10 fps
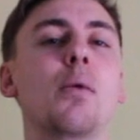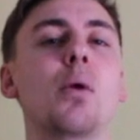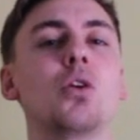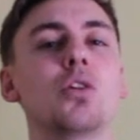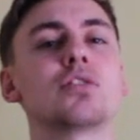there are
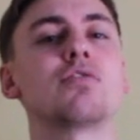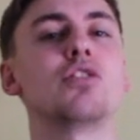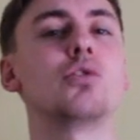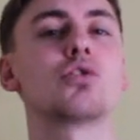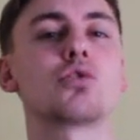a lot of
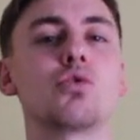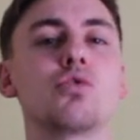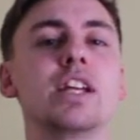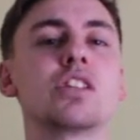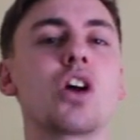news
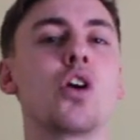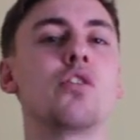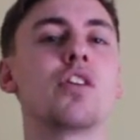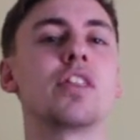stories over